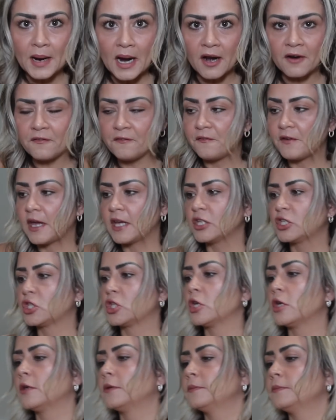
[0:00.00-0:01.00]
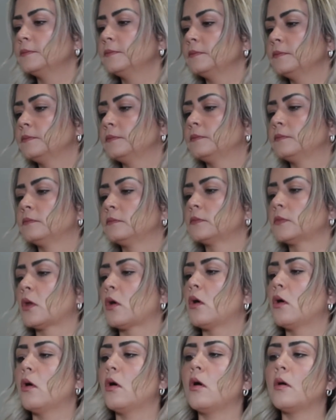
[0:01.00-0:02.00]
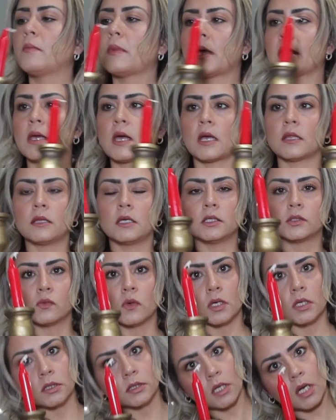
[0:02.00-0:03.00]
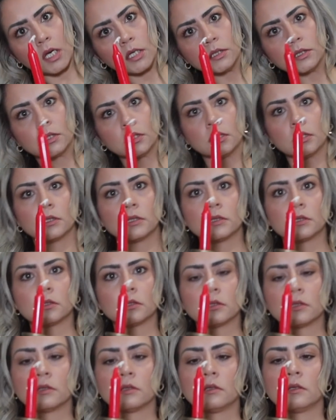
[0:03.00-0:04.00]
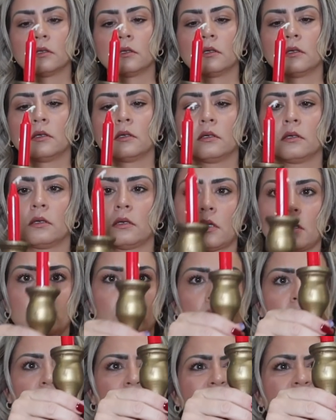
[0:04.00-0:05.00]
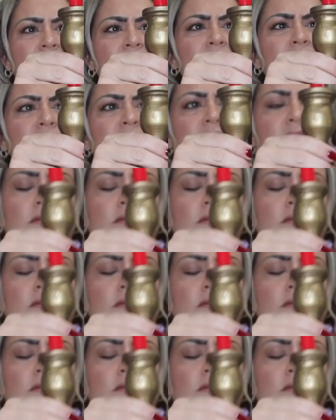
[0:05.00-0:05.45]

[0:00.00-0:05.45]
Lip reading: Perfection. Oh my god, this one is like this. Can you tell?